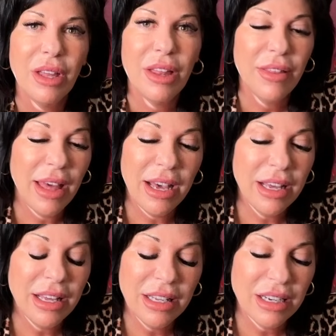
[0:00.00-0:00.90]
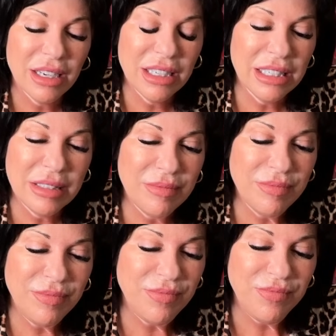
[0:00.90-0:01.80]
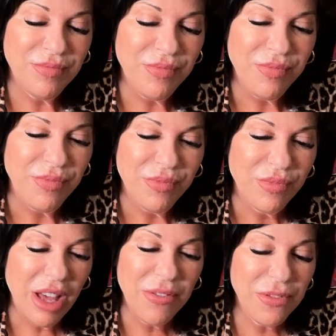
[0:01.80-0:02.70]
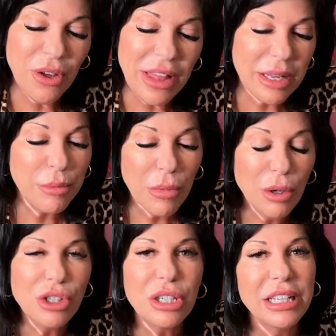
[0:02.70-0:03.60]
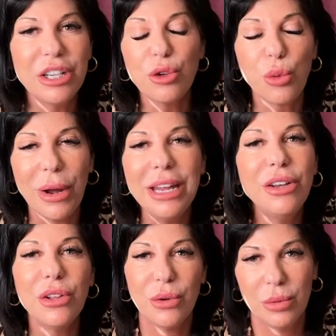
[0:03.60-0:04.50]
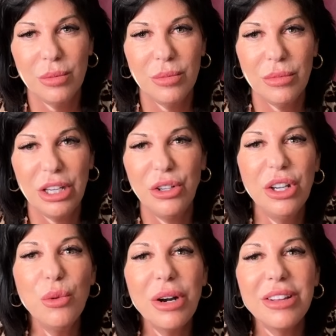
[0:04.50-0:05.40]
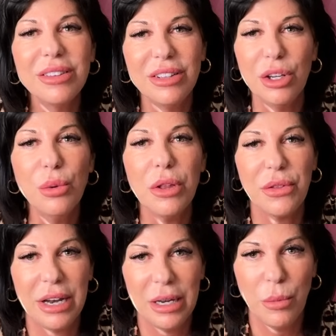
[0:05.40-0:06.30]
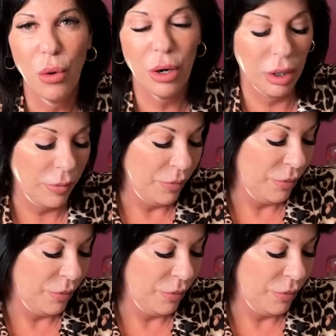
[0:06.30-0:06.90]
That um, I feel that emotionally it drained you. Like you didn't want to deal with it anymore